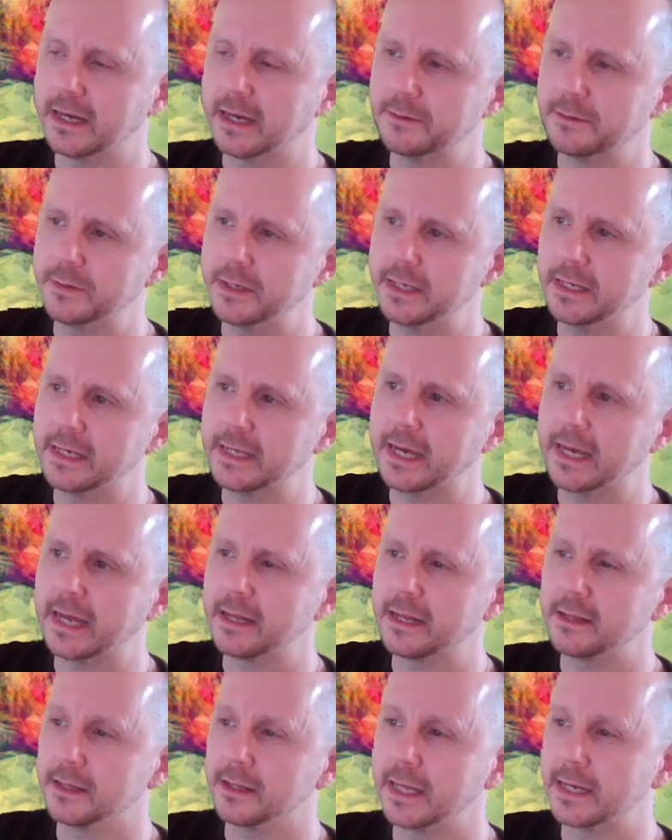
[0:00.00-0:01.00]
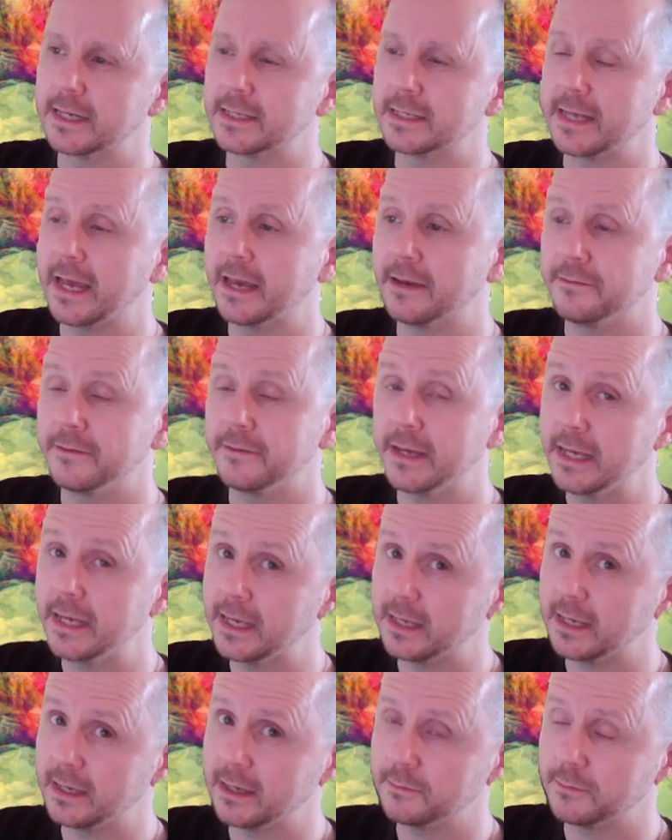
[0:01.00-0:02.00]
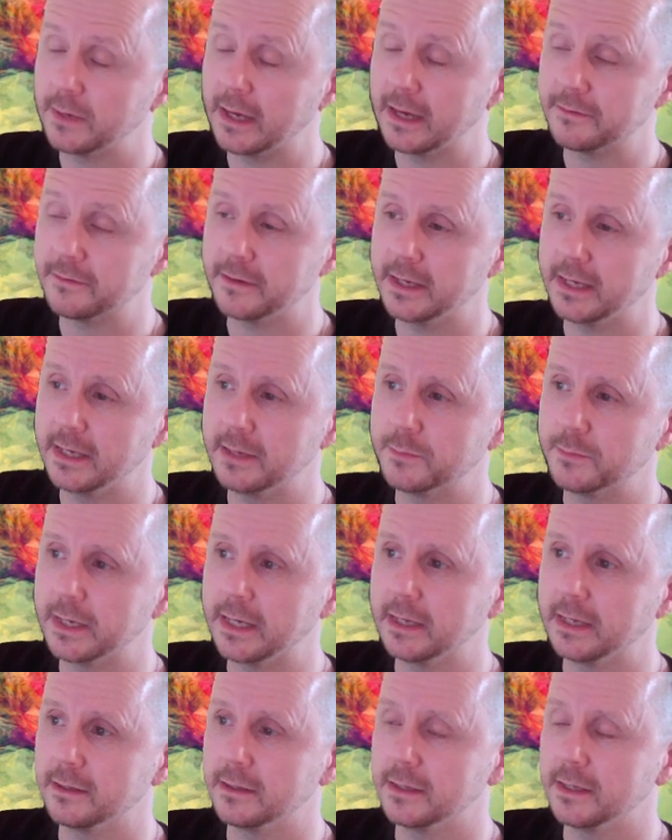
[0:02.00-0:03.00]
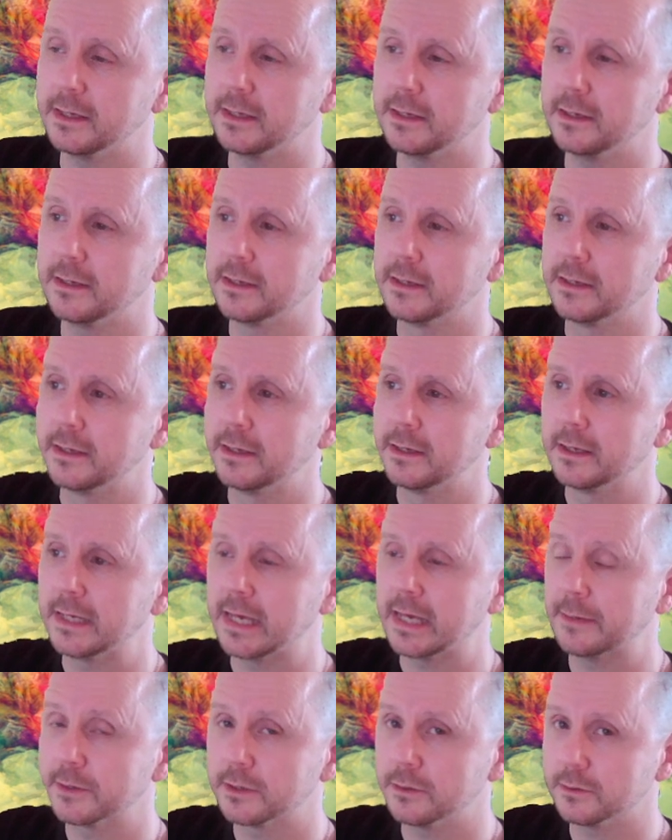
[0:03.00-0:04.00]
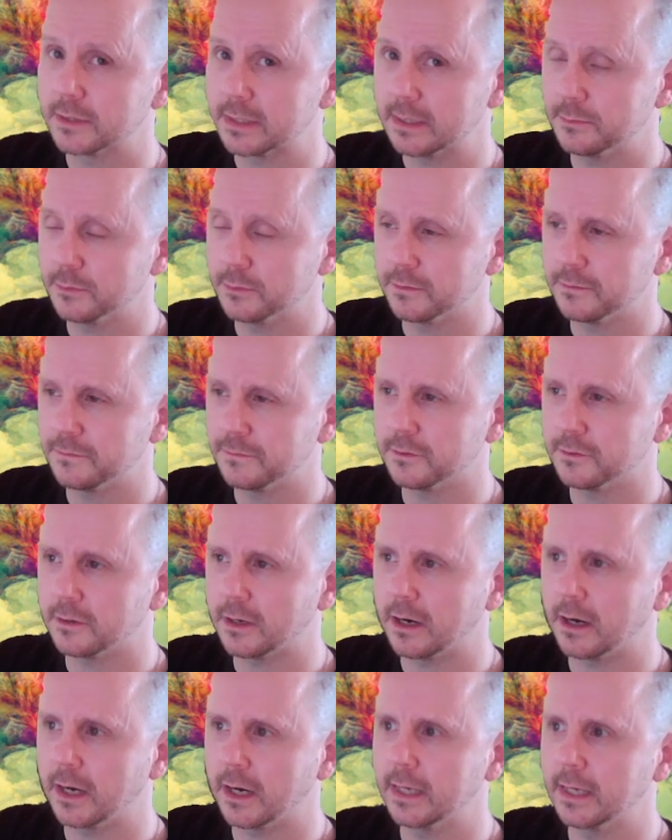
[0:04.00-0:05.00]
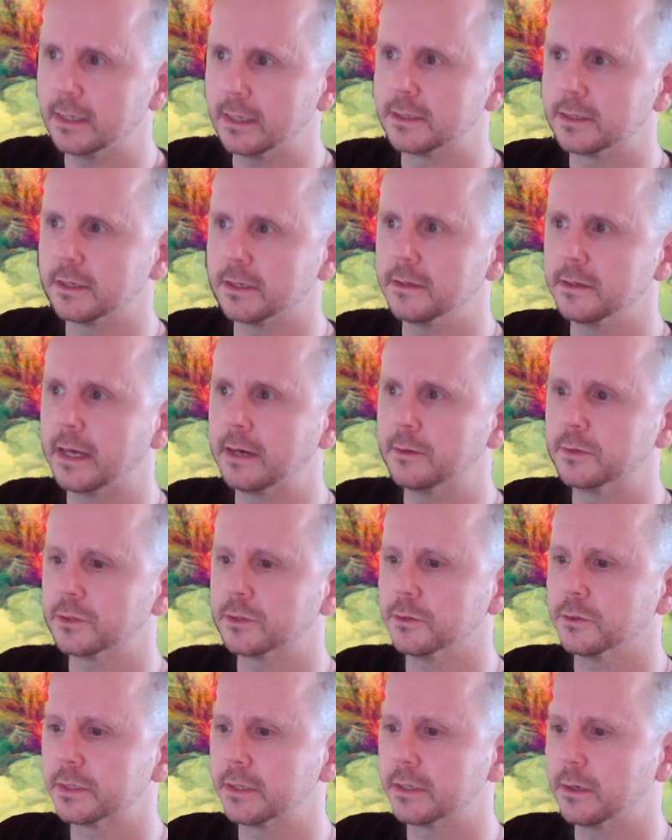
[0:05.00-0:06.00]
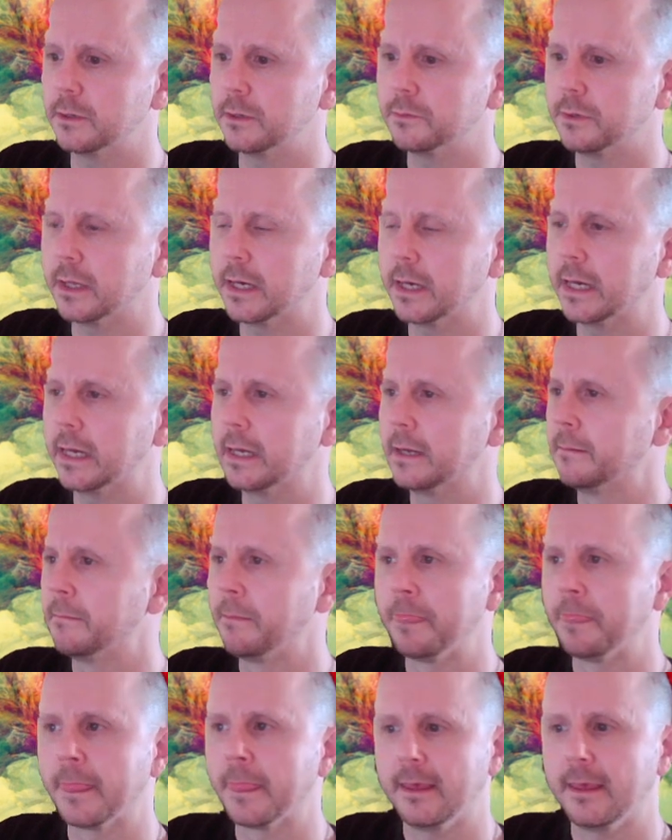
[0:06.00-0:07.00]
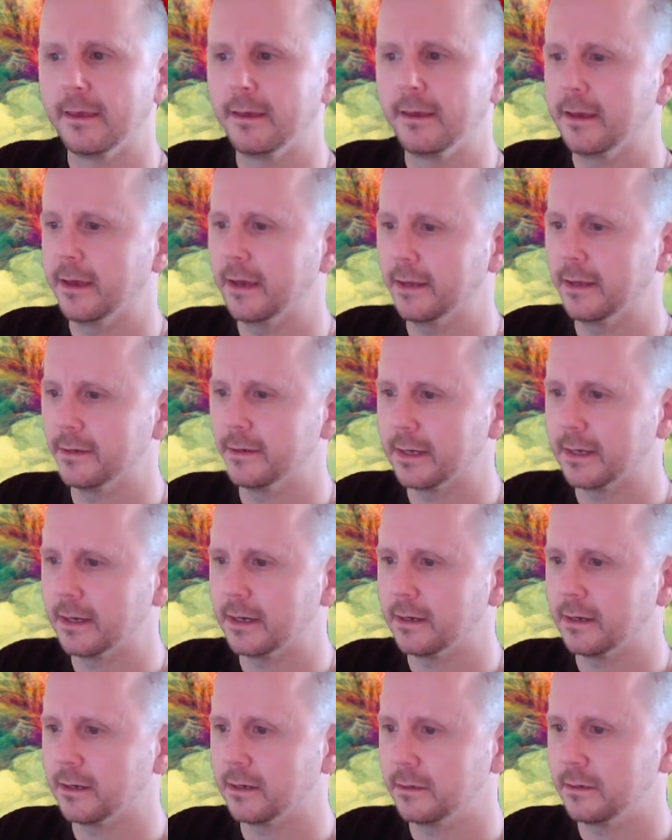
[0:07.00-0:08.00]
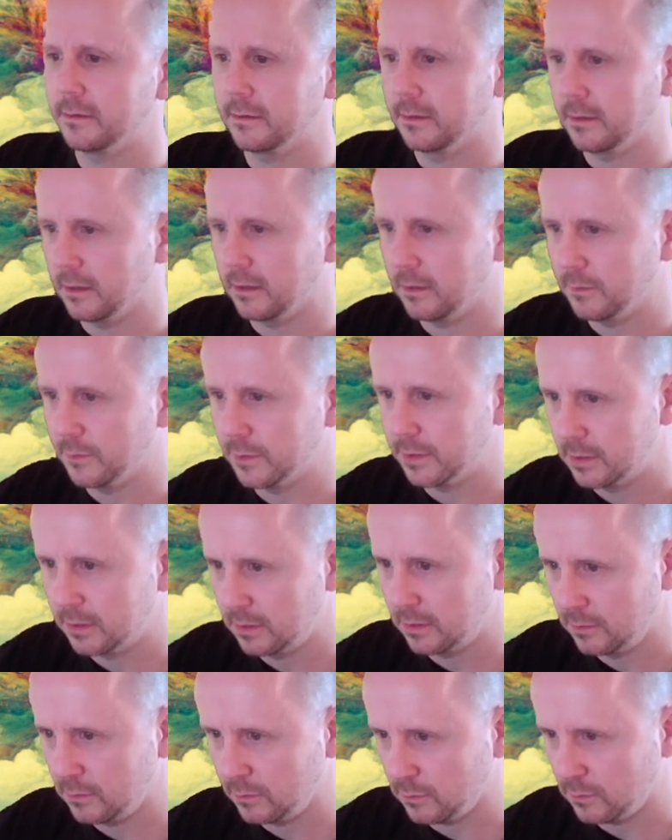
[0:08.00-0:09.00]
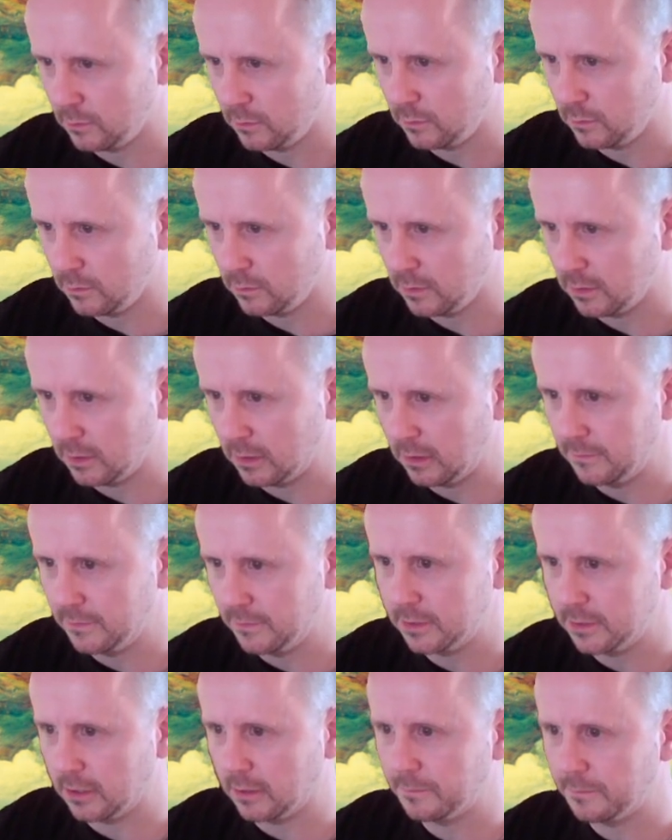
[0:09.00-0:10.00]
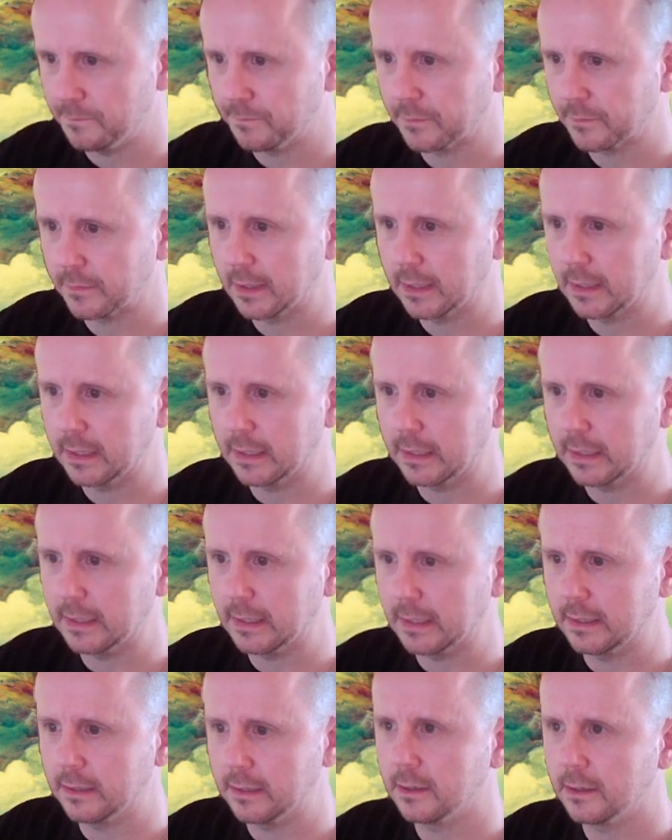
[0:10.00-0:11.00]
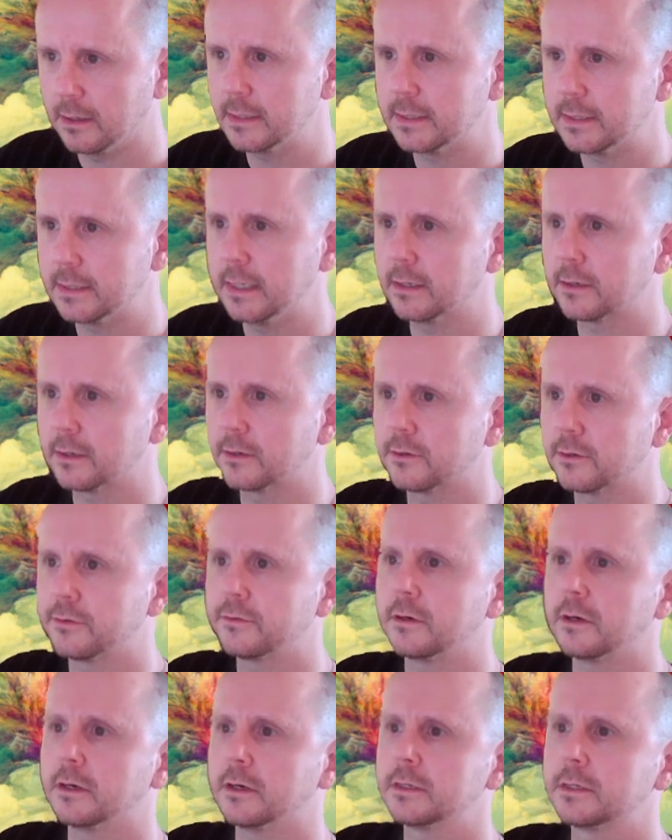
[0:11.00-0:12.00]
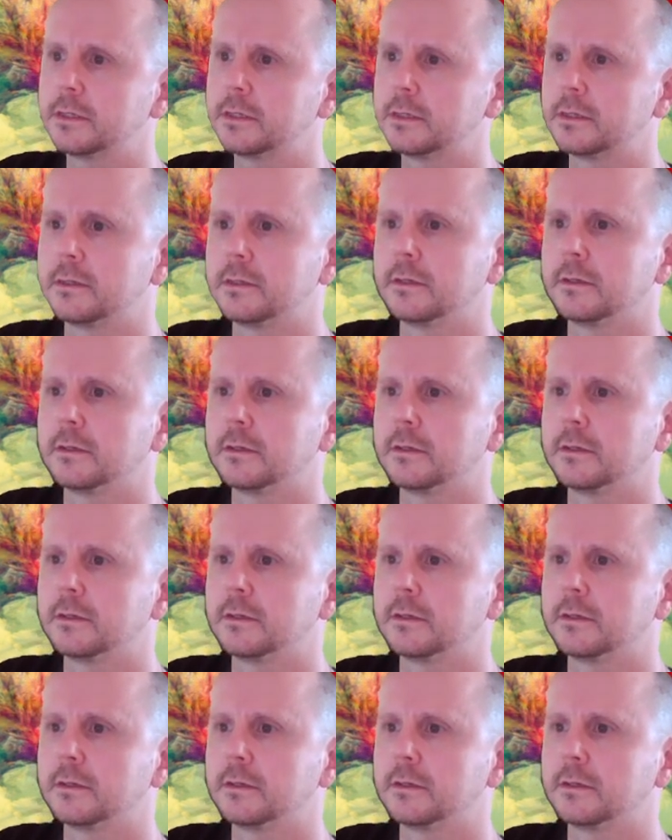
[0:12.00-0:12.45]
indicating the letters Fe, Fe being the chemical symbol for iron. So that was also at play. And I was all over the shop. 19 across.